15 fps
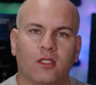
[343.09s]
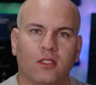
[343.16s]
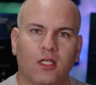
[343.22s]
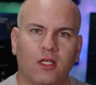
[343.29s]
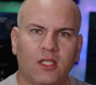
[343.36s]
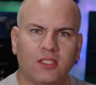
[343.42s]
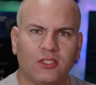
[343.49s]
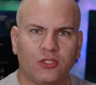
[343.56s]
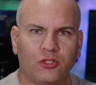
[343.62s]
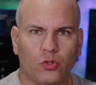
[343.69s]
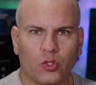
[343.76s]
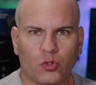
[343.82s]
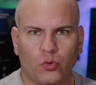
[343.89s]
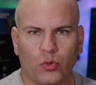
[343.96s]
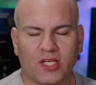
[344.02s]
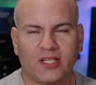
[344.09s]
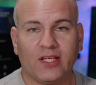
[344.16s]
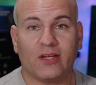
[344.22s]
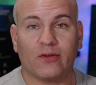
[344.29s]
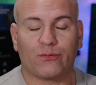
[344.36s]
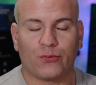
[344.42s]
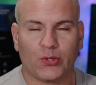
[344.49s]
Now let's do a quick
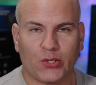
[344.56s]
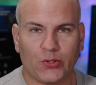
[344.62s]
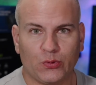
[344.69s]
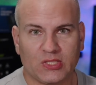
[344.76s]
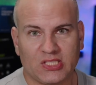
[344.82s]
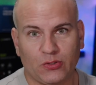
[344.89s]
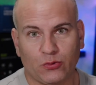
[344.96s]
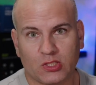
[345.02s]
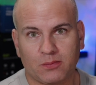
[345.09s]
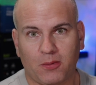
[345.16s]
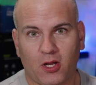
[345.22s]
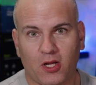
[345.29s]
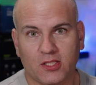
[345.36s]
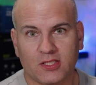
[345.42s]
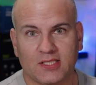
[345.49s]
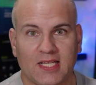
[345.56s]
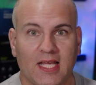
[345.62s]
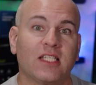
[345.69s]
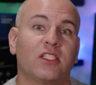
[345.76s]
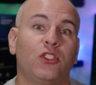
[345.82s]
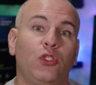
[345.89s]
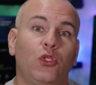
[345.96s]
frequency response
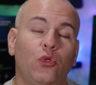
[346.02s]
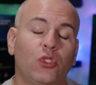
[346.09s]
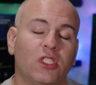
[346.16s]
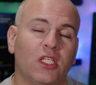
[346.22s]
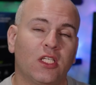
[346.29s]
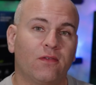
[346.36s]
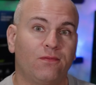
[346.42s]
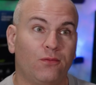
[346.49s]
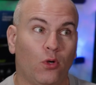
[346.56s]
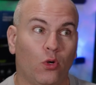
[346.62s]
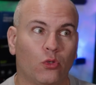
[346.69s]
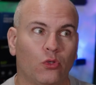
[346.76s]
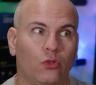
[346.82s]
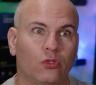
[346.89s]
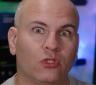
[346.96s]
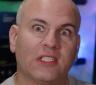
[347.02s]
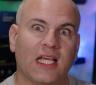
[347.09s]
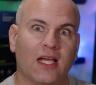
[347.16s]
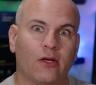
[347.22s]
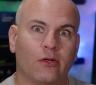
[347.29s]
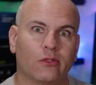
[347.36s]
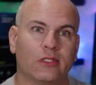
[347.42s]
test using vocal
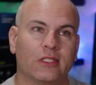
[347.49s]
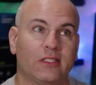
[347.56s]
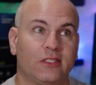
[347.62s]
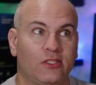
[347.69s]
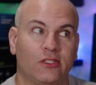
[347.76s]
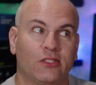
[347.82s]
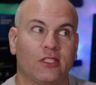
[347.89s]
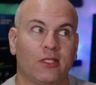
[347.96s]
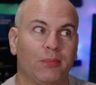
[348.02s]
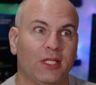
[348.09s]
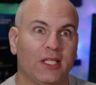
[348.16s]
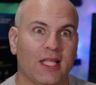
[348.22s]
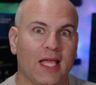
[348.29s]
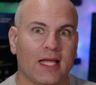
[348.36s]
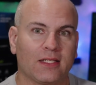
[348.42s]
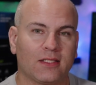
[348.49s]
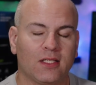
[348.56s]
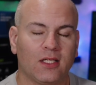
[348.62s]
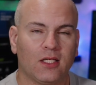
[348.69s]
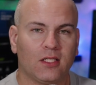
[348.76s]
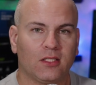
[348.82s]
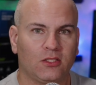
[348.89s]
sounds, just simply that,
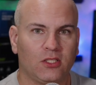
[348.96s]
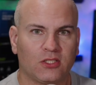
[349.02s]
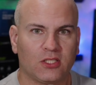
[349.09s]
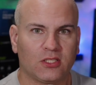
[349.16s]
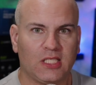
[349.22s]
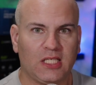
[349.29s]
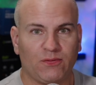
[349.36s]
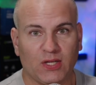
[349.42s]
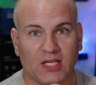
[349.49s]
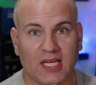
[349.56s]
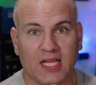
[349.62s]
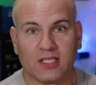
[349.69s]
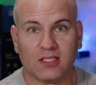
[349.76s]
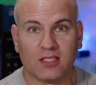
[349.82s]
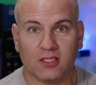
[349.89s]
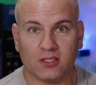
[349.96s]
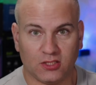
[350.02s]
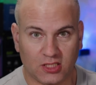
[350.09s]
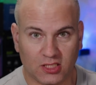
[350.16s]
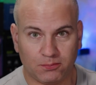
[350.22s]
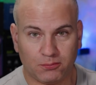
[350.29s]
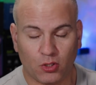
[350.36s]
just to see if I get
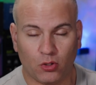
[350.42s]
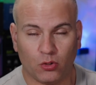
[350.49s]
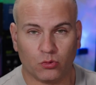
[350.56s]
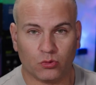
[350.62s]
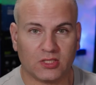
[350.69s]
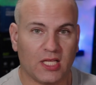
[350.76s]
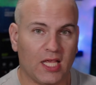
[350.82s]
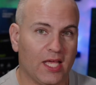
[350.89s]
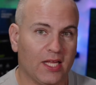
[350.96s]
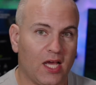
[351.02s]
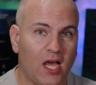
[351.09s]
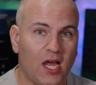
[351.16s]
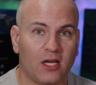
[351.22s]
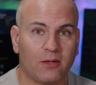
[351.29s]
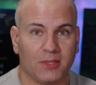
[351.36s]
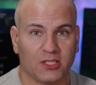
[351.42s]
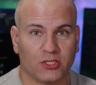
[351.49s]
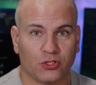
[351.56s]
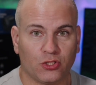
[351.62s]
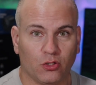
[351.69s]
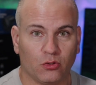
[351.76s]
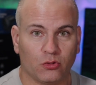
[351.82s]
deep tones and higher pitch
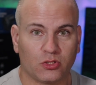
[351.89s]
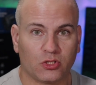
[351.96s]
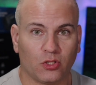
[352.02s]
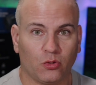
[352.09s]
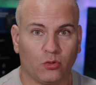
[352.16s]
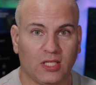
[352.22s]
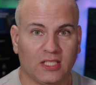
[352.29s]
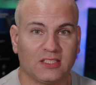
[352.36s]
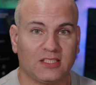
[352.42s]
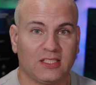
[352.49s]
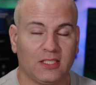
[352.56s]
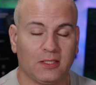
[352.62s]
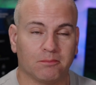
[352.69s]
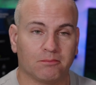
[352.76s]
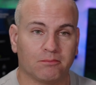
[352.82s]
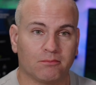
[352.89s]
tones. So let's see.